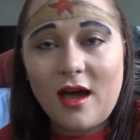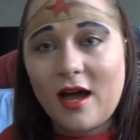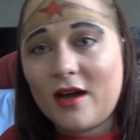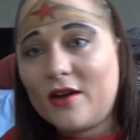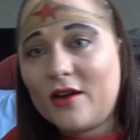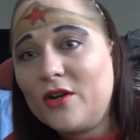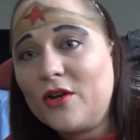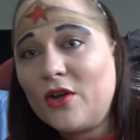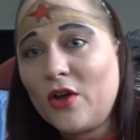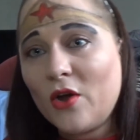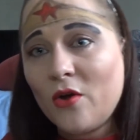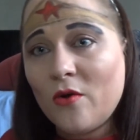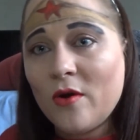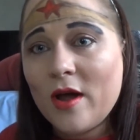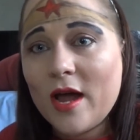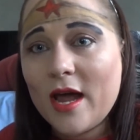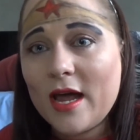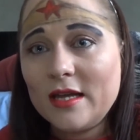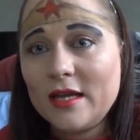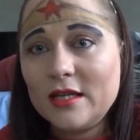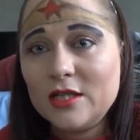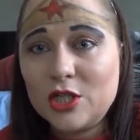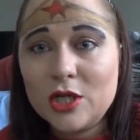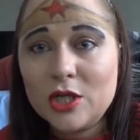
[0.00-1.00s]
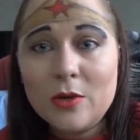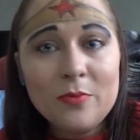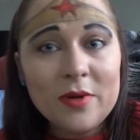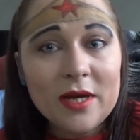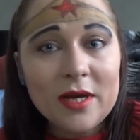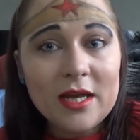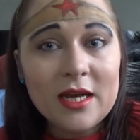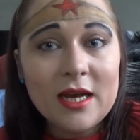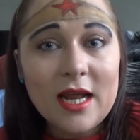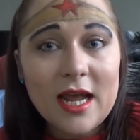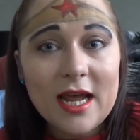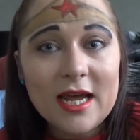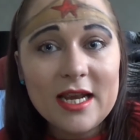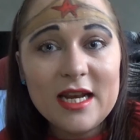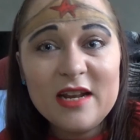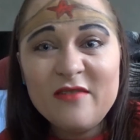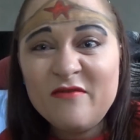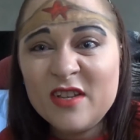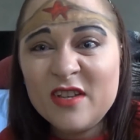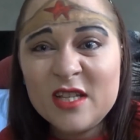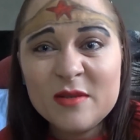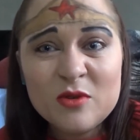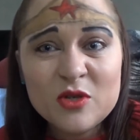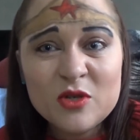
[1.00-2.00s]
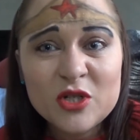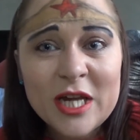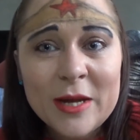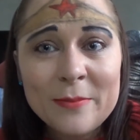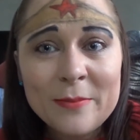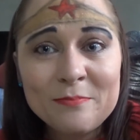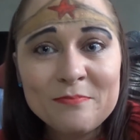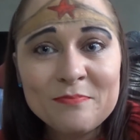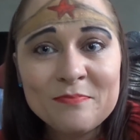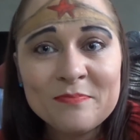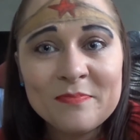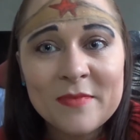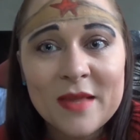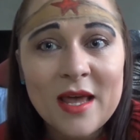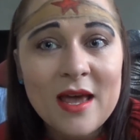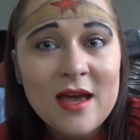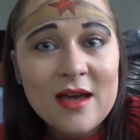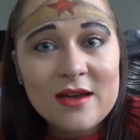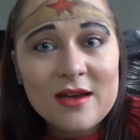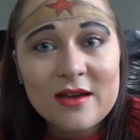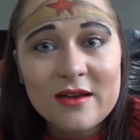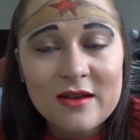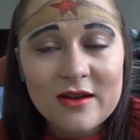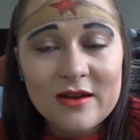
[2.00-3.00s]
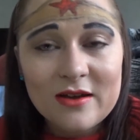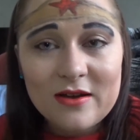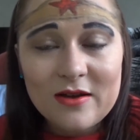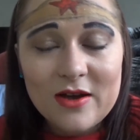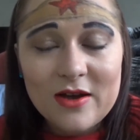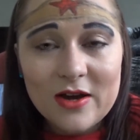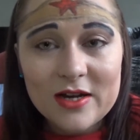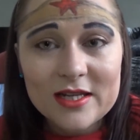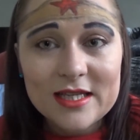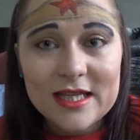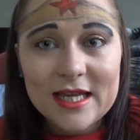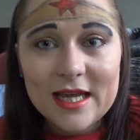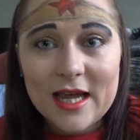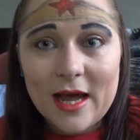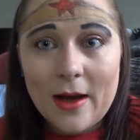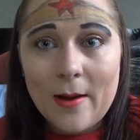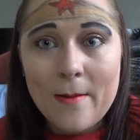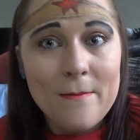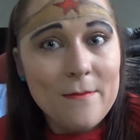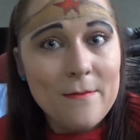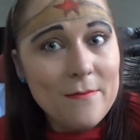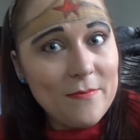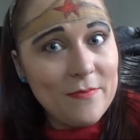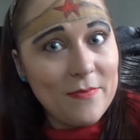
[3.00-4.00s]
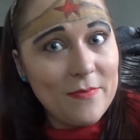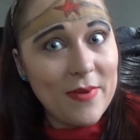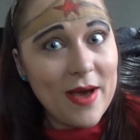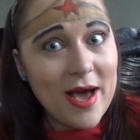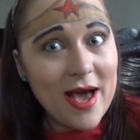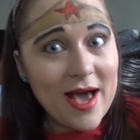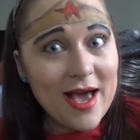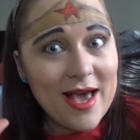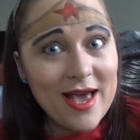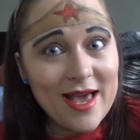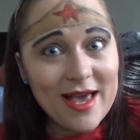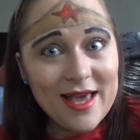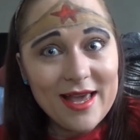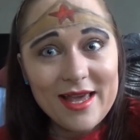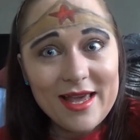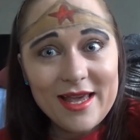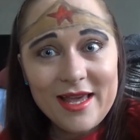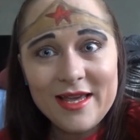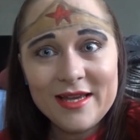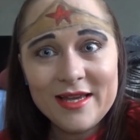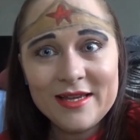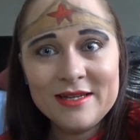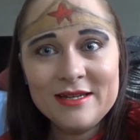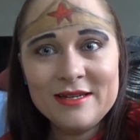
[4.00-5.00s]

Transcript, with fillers: gonna go and jump in an invisible ship. Gotta see ya. Bye!